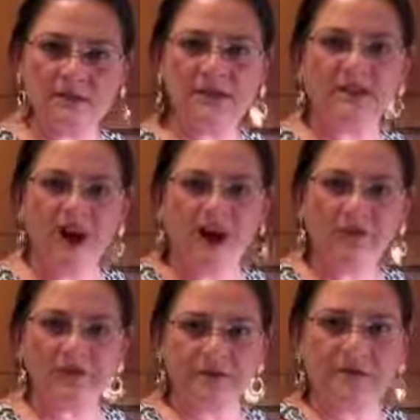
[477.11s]

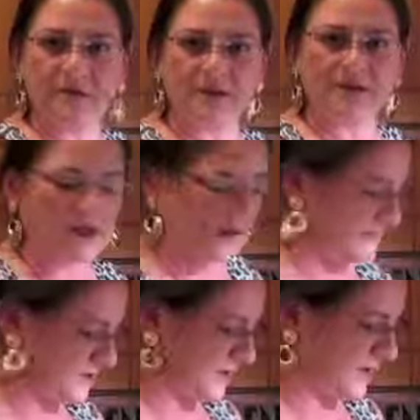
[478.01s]
soft, a little
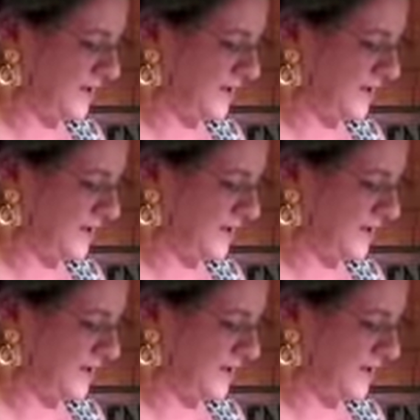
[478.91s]
softer,